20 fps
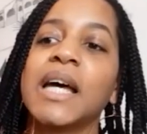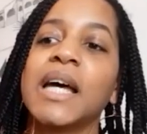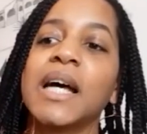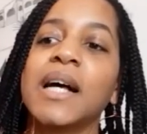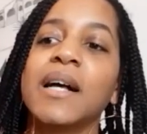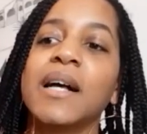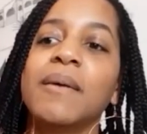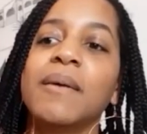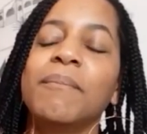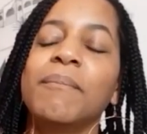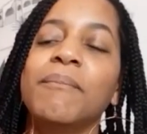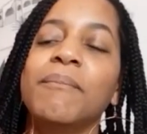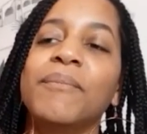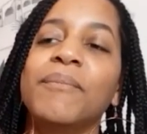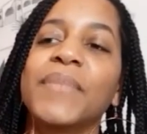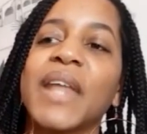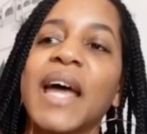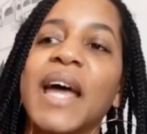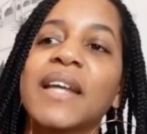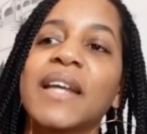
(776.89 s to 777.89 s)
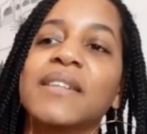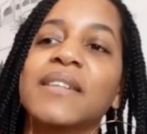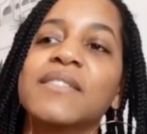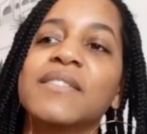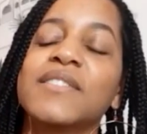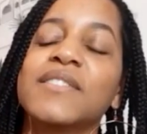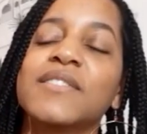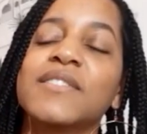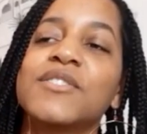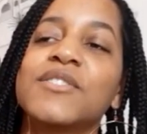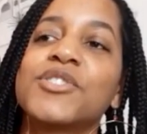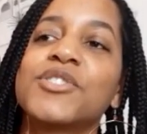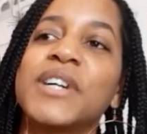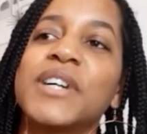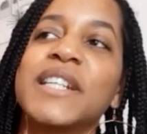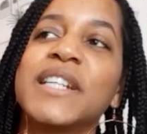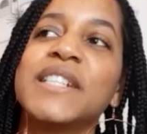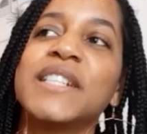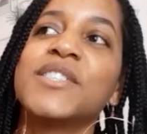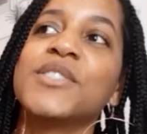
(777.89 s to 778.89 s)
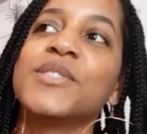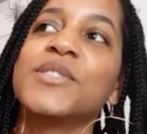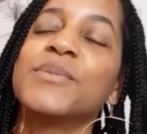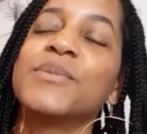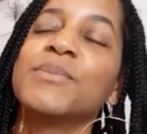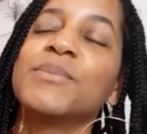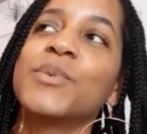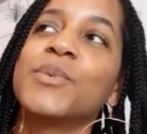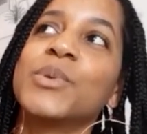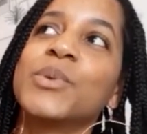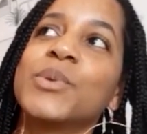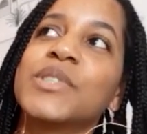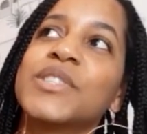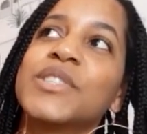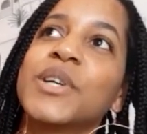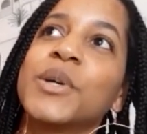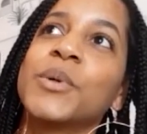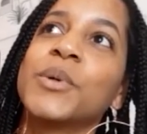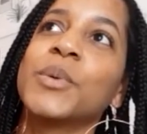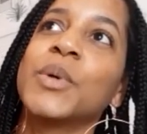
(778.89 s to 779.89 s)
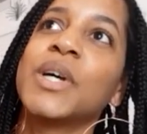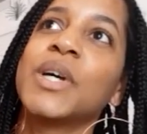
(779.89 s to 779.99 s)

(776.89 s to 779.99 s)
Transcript: and trying to also